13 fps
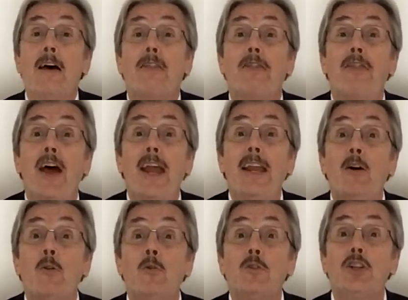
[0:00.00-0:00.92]
they
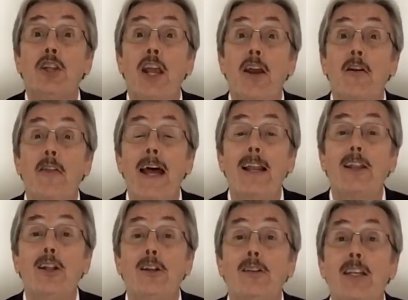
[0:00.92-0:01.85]
don't share that
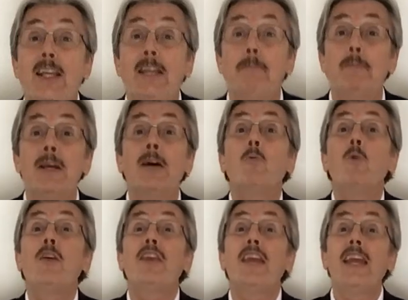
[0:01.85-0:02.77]
little tidbit
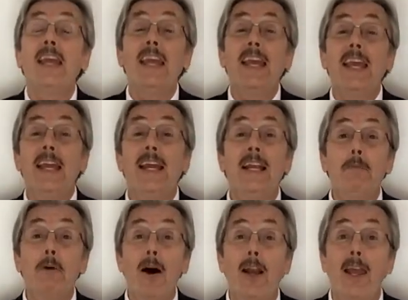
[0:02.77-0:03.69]
with
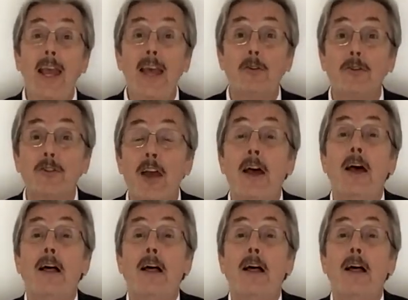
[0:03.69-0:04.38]
anybody else?